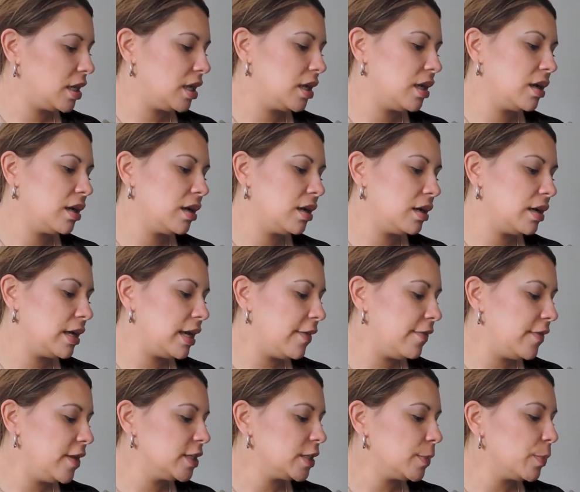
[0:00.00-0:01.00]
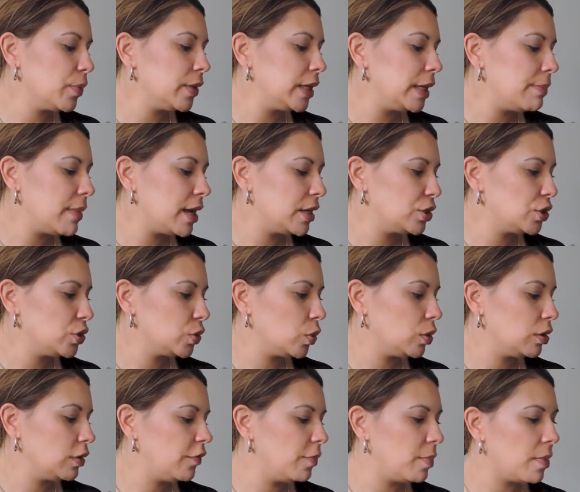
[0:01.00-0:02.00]
and these are pretty much
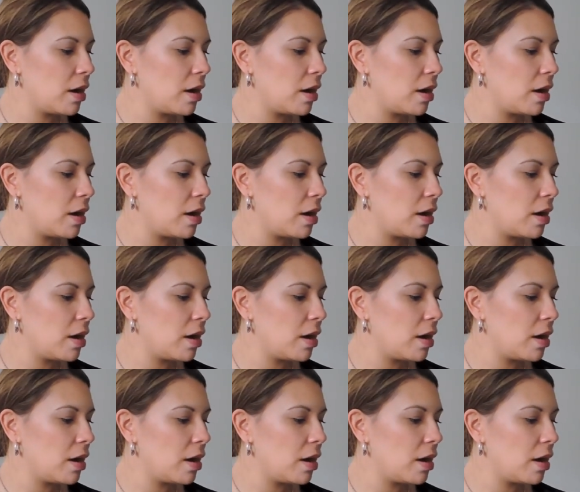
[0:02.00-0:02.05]
all of